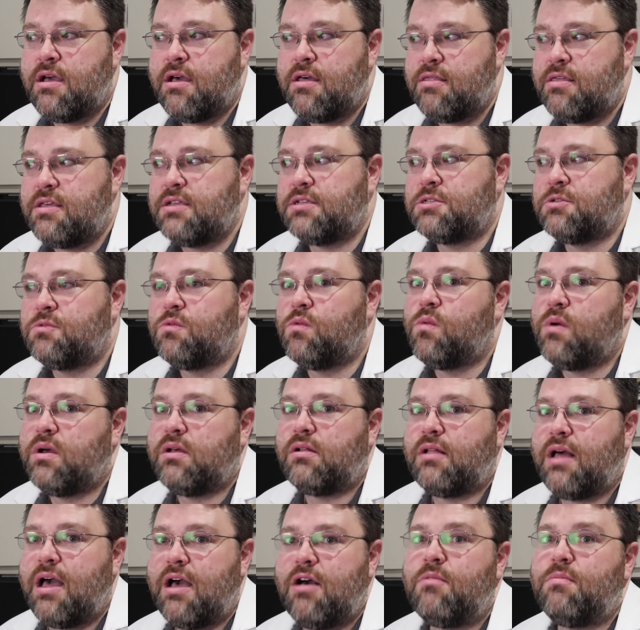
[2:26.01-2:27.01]
This
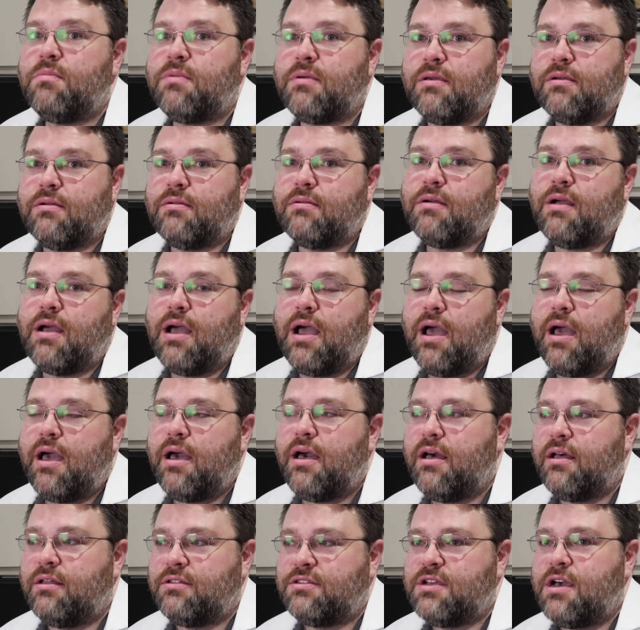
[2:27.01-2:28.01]
will help you
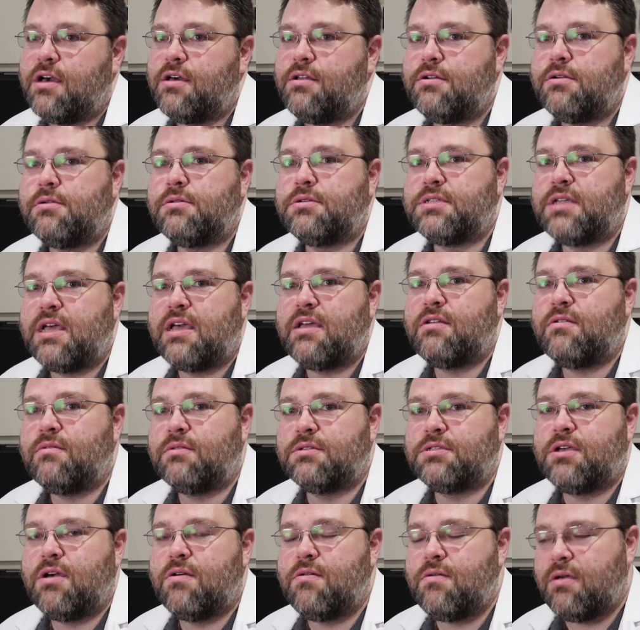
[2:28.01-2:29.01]
uh, to understand
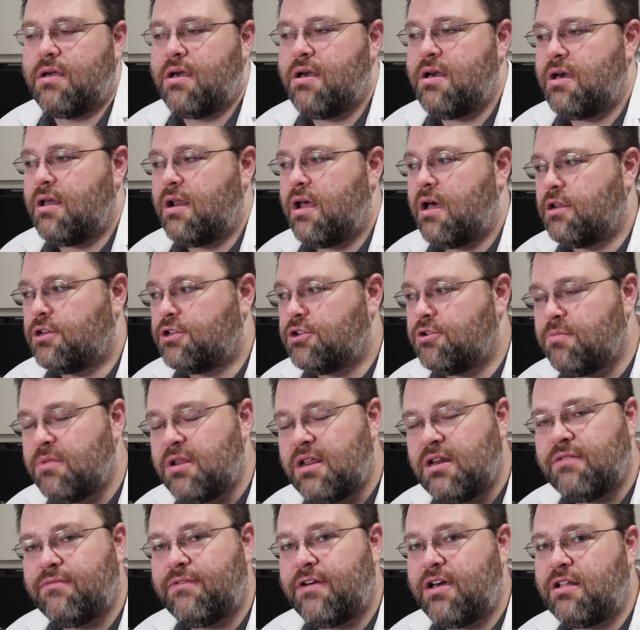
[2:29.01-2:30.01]
what's going on. Too
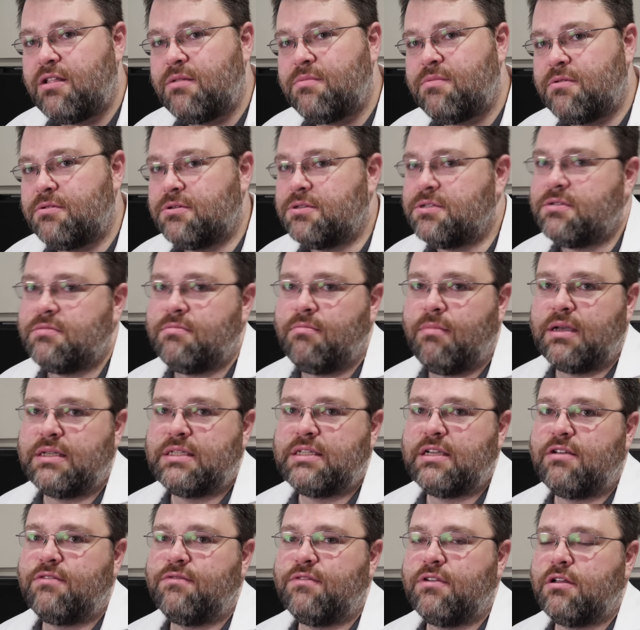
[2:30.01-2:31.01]
many developers,
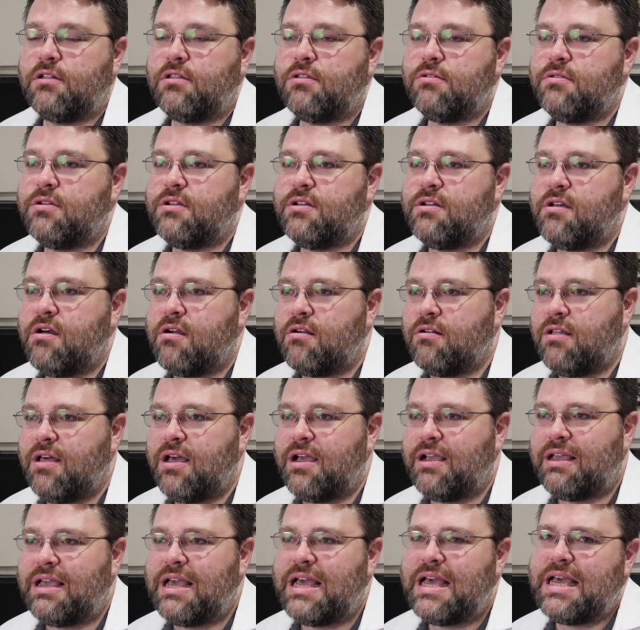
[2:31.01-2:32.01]
myself included, are
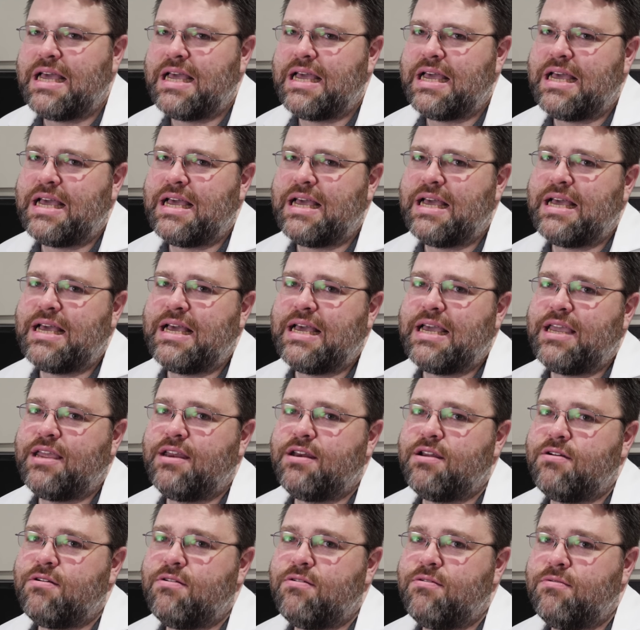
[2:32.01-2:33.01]
like, eh,
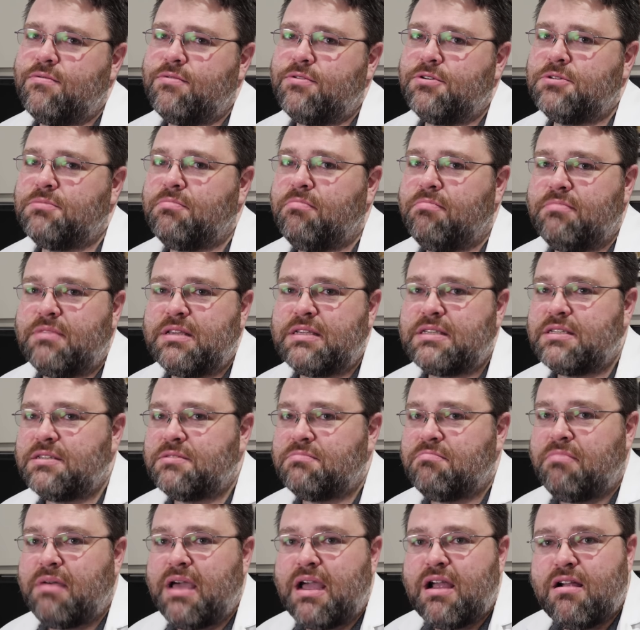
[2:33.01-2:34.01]
you know, this
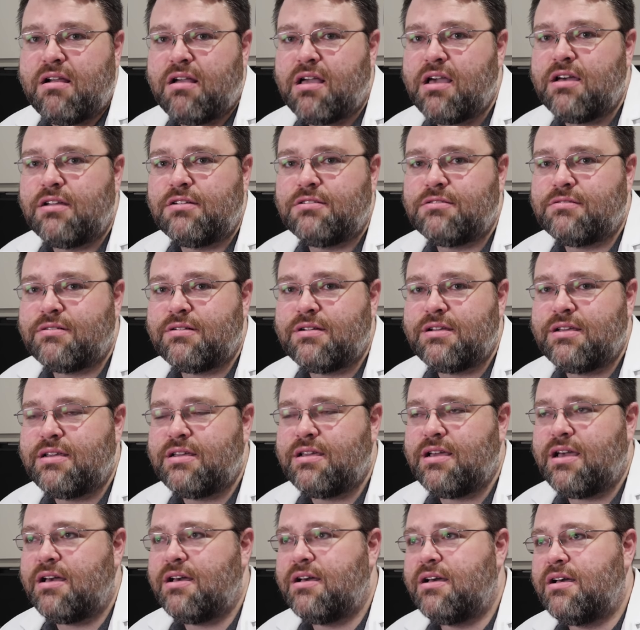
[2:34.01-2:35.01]
is bear
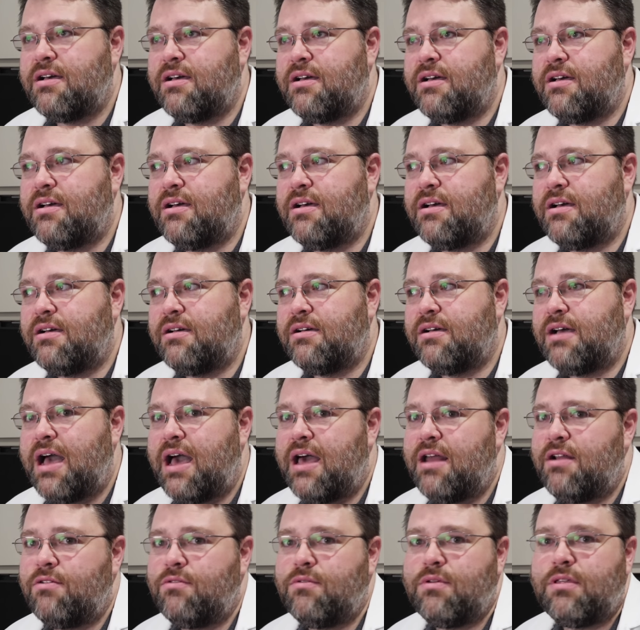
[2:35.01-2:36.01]
country. Uh,
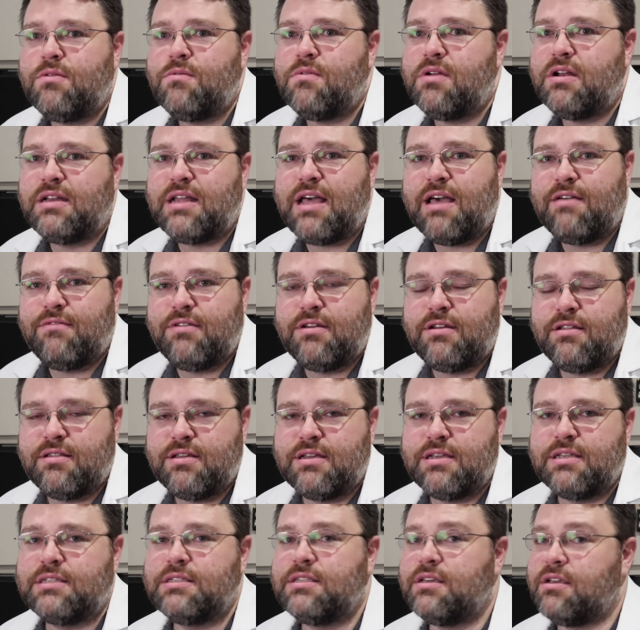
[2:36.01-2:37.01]
I don't really want to dive into
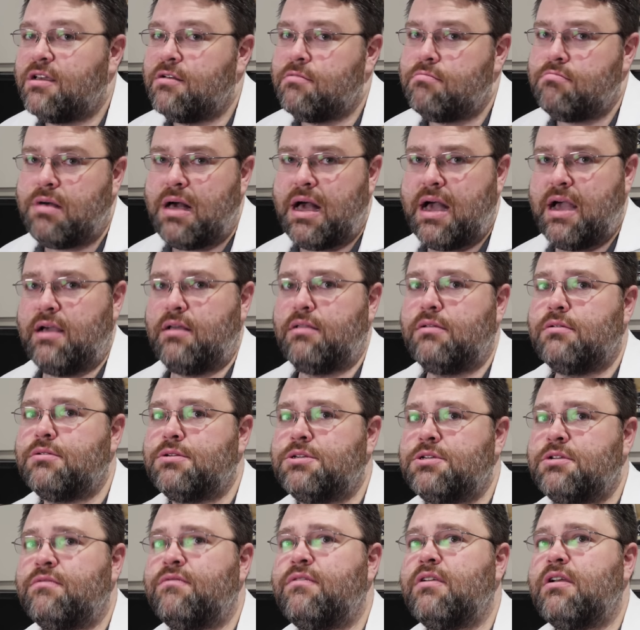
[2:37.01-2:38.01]
this. The compiler
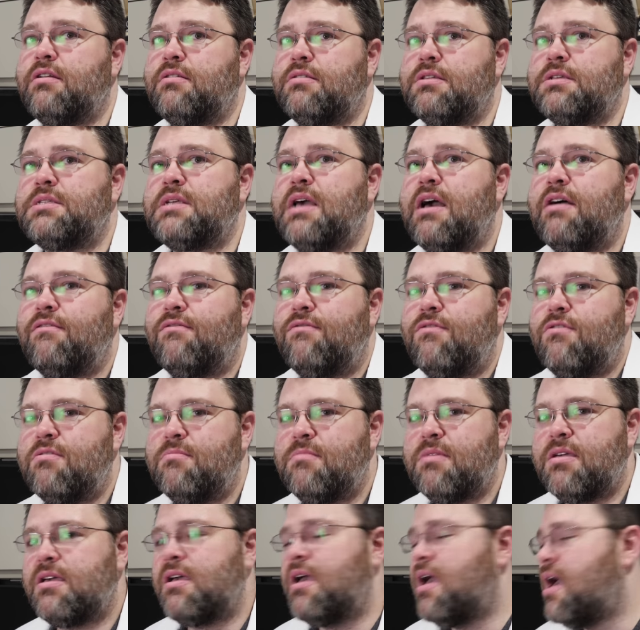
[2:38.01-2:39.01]
should figure this out for
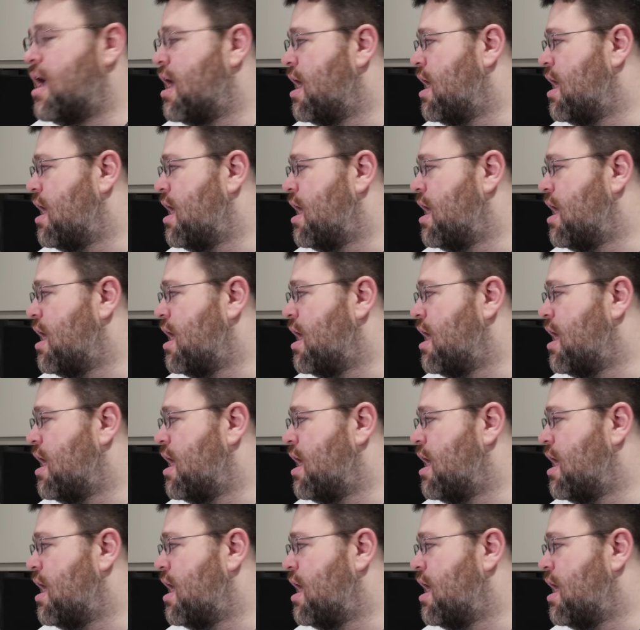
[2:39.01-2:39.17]
me.